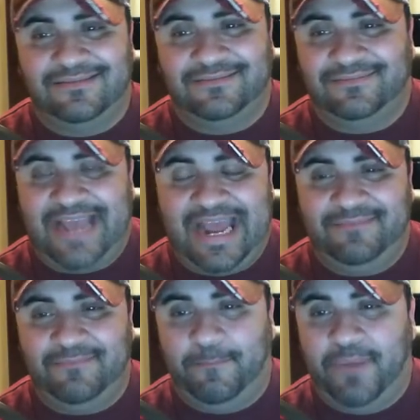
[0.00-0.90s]

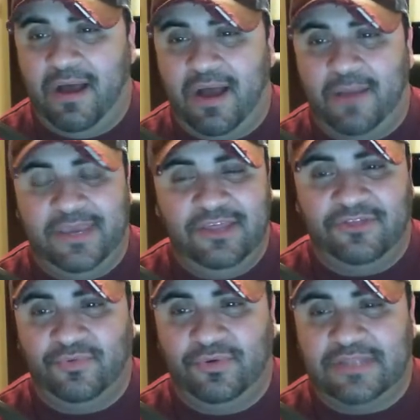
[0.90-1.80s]
that bomb he
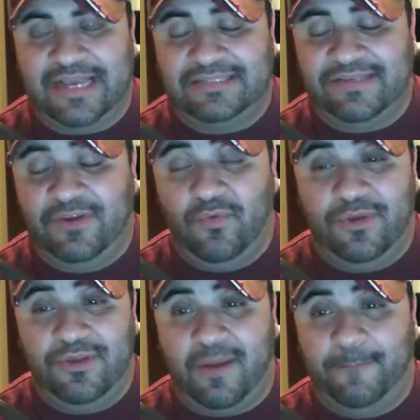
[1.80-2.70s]
threw, that
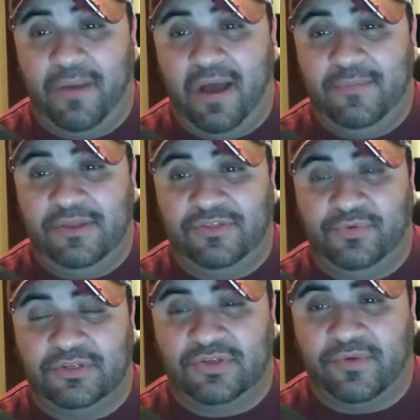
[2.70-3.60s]
71-yard bomb he threw
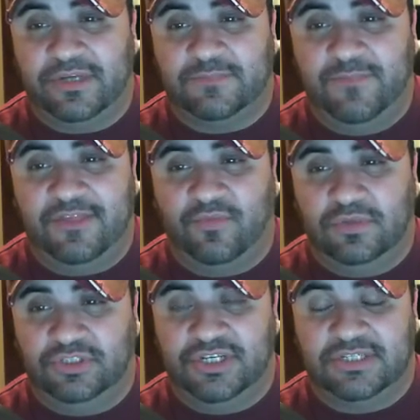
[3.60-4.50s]
to Torrey Smith
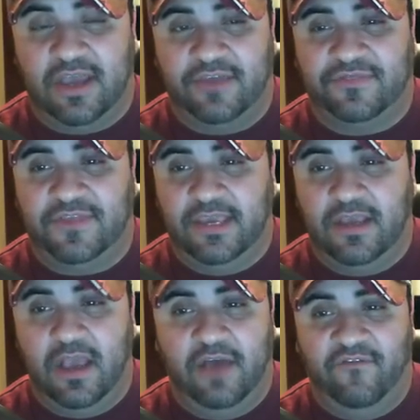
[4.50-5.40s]
was just a
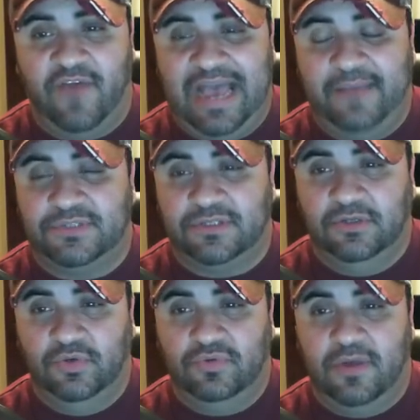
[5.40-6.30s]
thing of
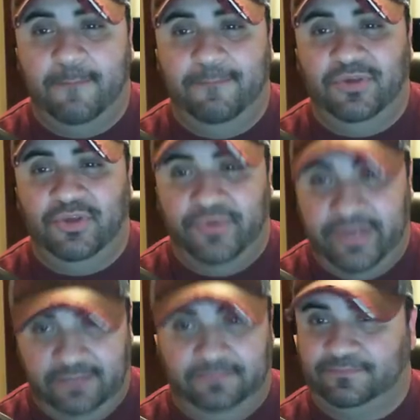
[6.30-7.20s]
absolute
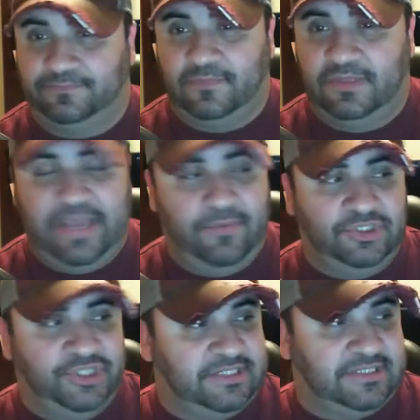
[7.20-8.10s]
beauty. That
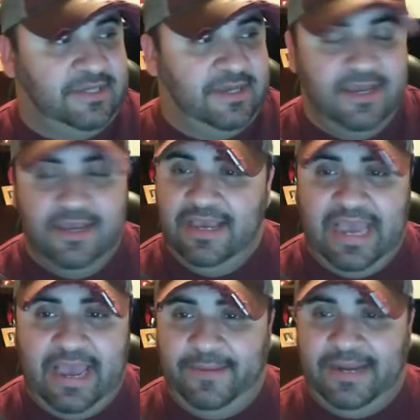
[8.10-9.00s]
was just,
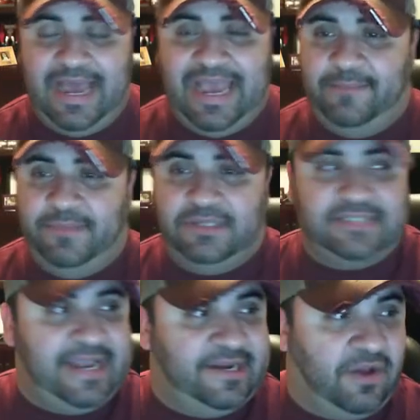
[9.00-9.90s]
I had been
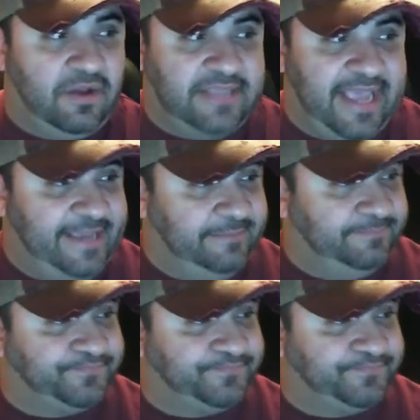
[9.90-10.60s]
saying it all day.